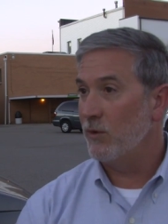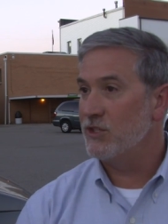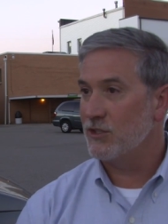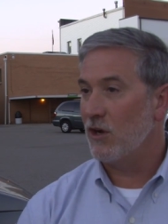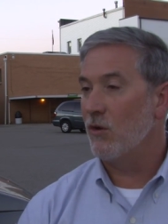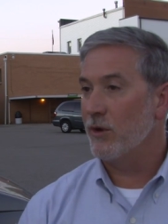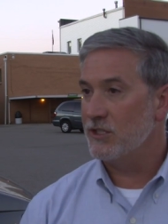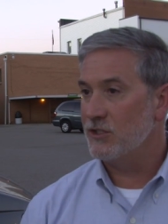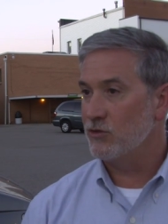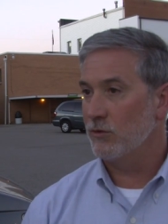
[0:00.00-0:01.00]
which is already
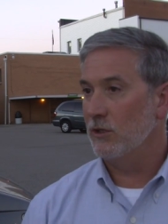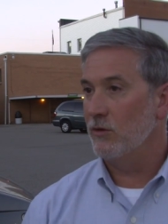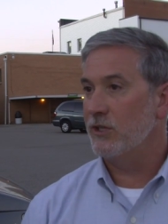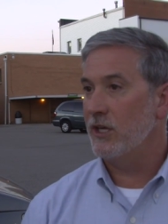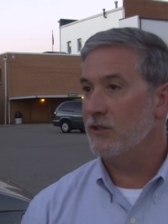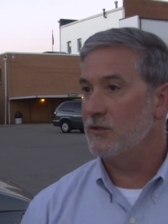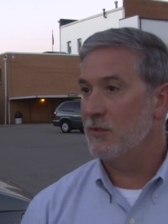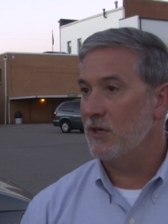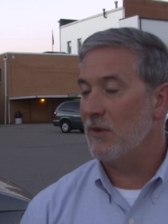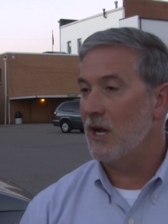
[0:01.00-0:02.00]
centrally located to
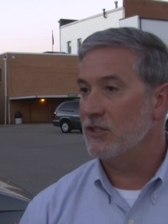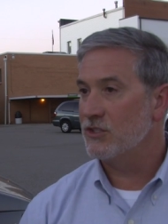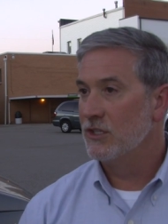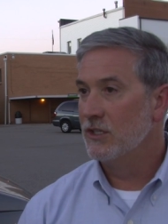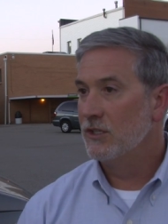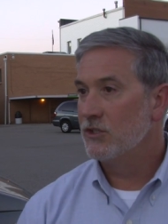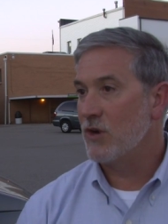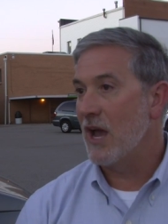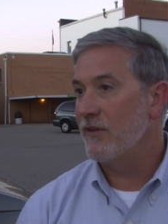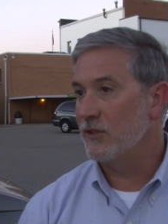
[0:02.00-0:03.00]
minimize
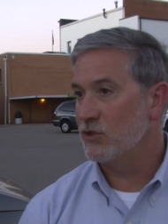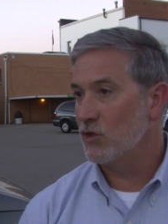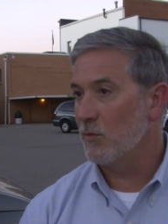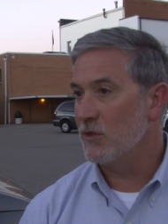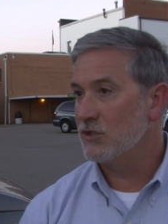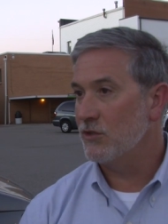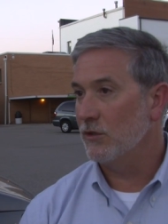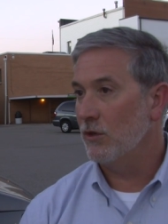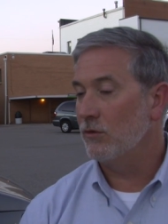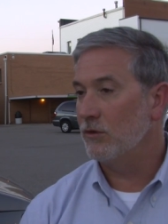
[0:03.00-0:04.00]
traffic disturbance to the
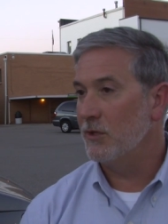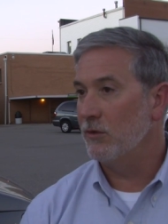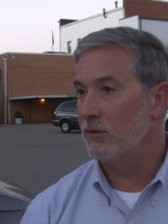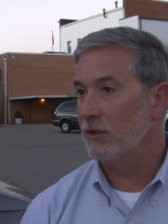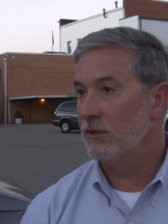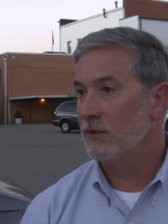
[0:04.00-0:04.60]
local community.